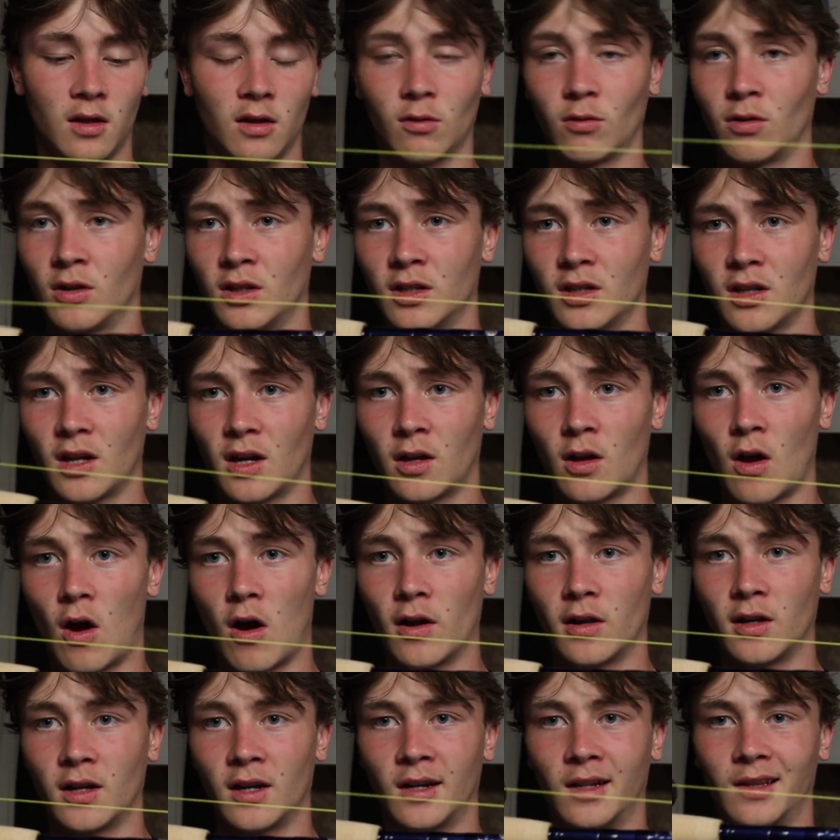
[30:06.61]
The reason I
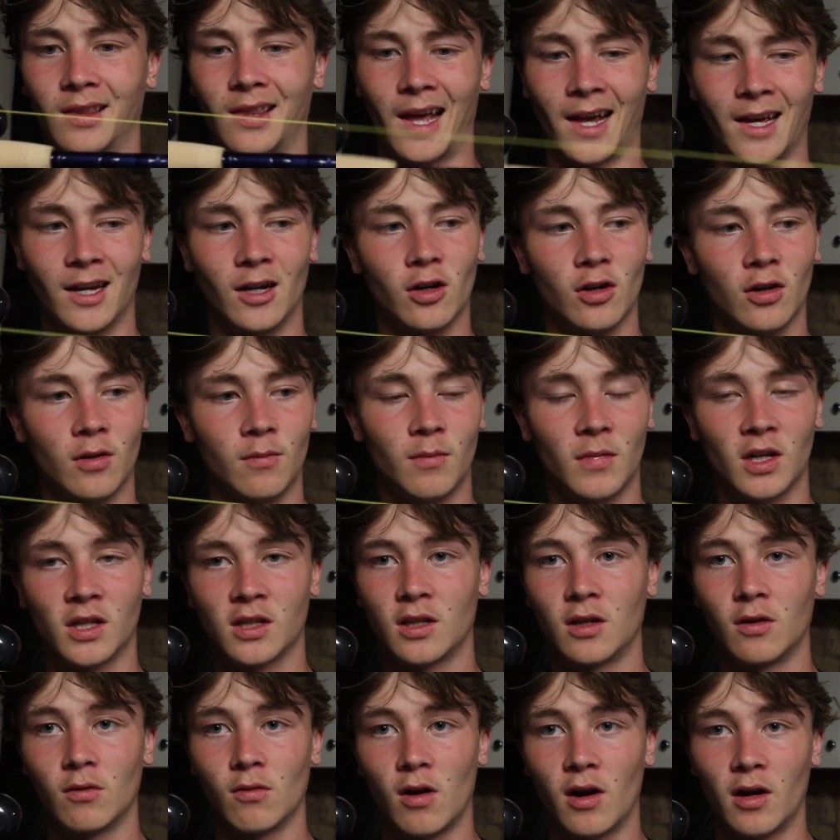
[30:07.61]
got a lighter
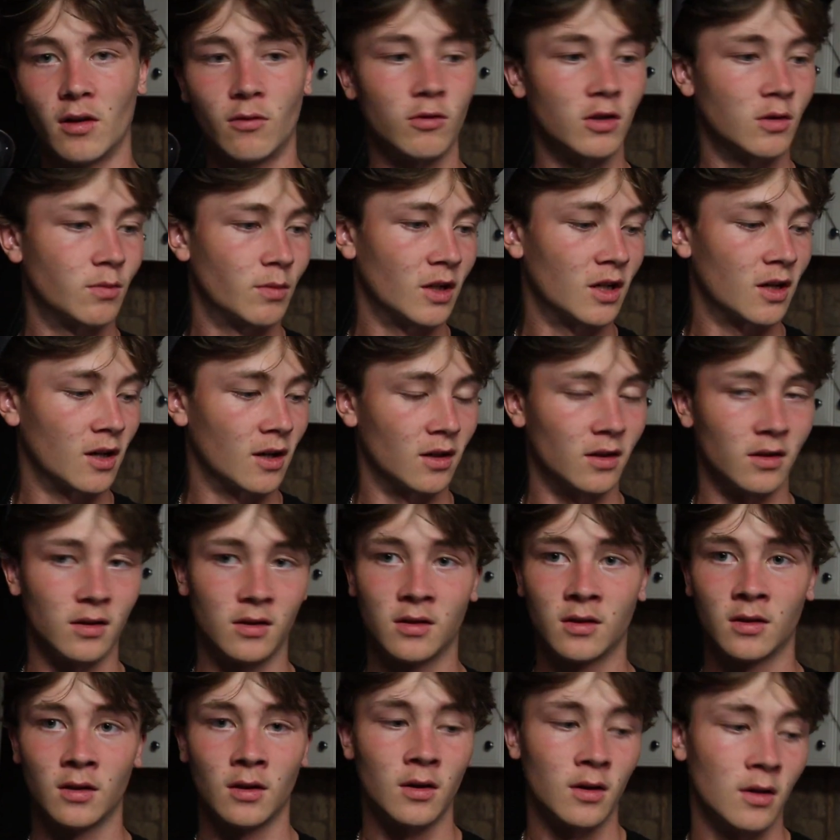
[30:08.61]
musky rod was
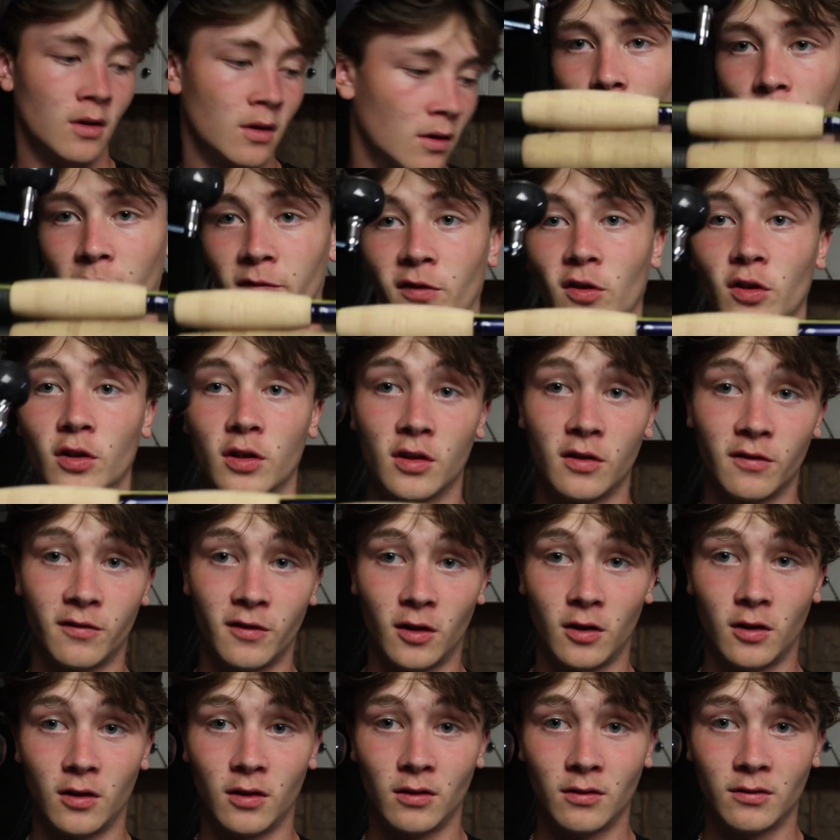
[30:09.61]
because, well, first of
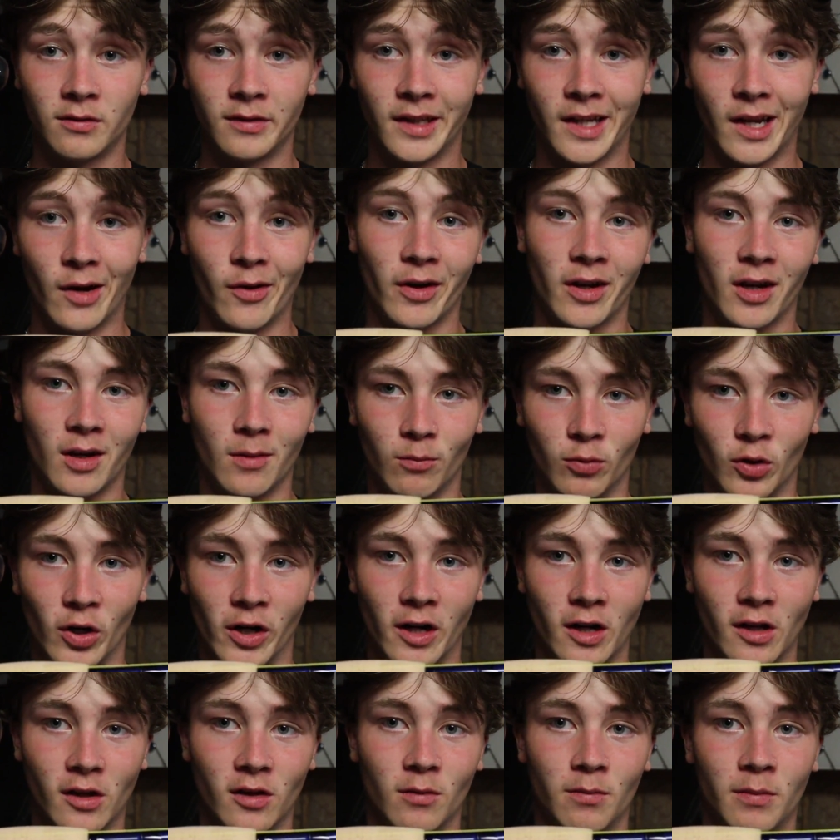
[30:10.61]
all, now I can
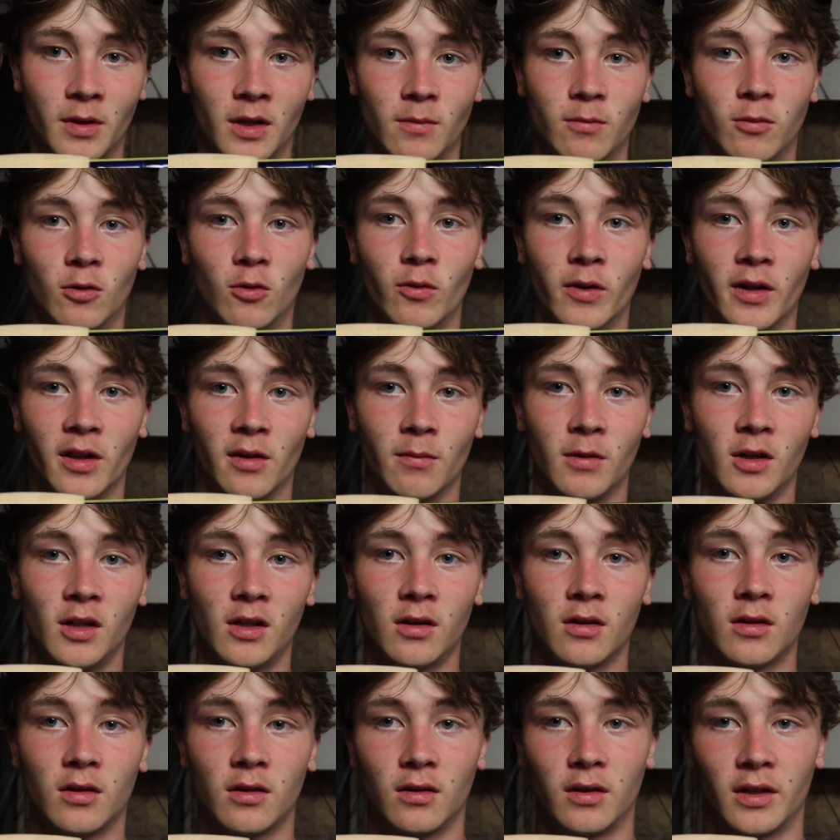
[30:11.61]
bring other people with me,
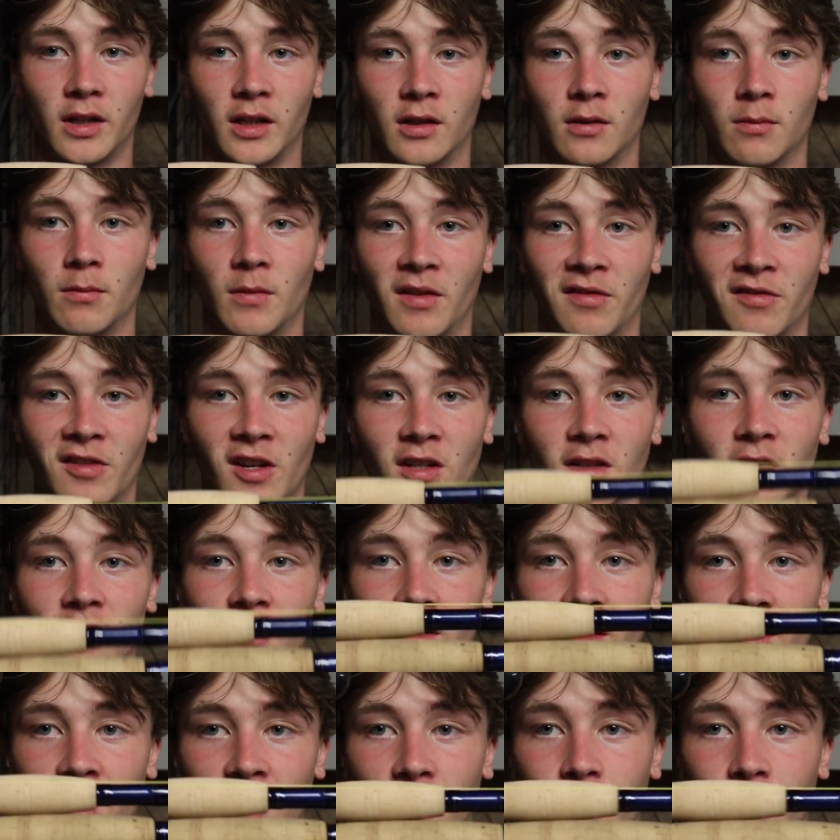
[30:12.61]
like my friends like